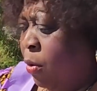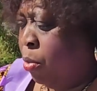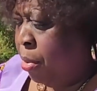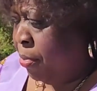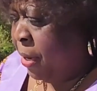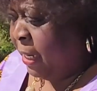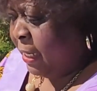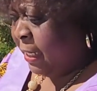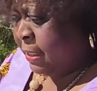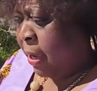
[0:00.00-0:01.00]
will be
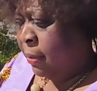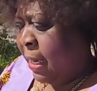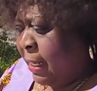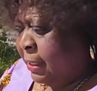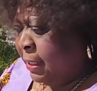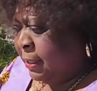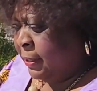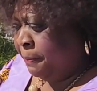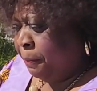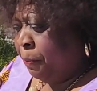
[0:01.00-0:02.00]
bringing it out like
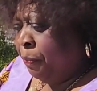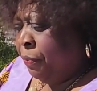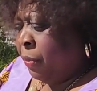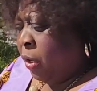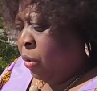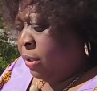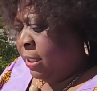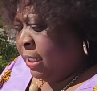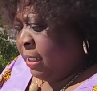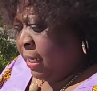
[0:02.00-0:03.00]
this
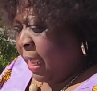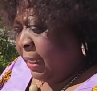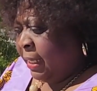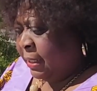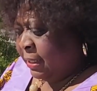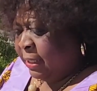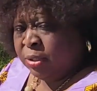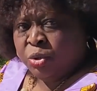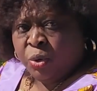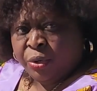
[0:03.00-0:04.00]
until I get
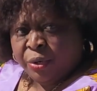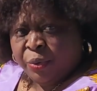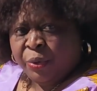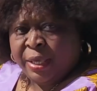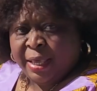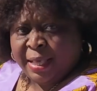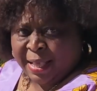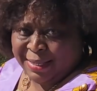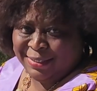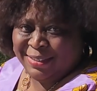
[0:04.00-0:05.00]
it done. Okay,
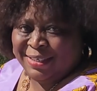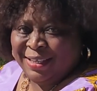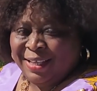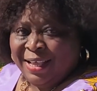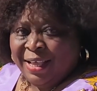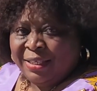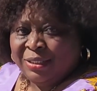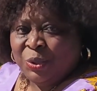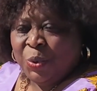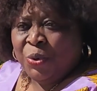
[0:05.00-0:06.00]
guys?
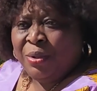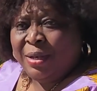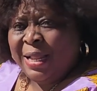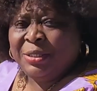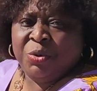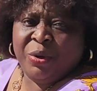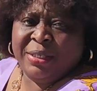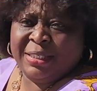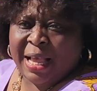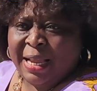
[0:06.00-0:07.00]
So let's go
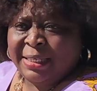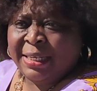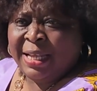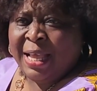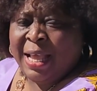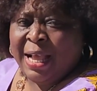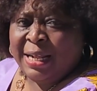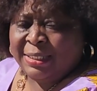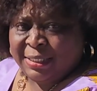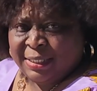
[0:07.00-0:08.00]
inside
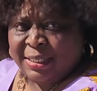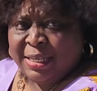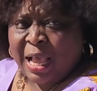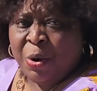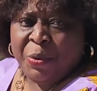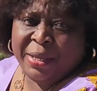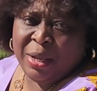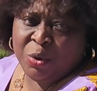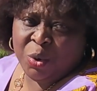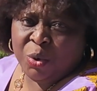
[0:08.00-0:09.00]
and see how we
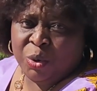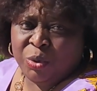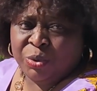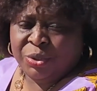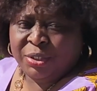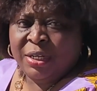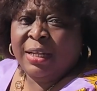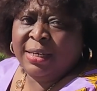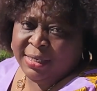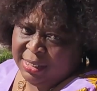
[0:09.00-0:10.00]
can conclude
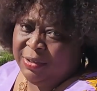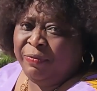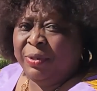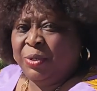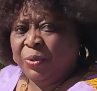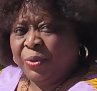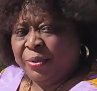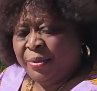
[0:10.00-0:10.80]
this video.